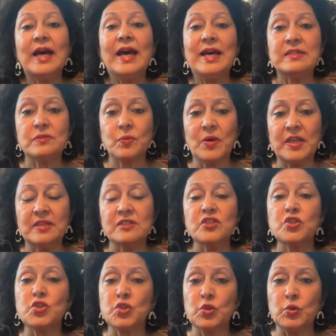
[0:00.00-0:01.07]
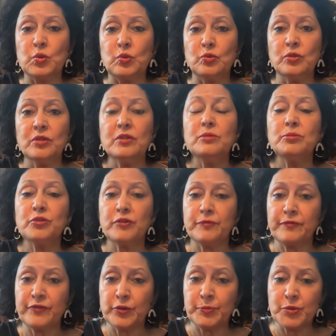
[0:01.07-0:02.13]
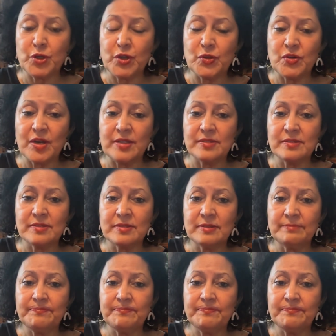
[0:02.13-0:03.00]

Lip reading: as well as a tool for progress.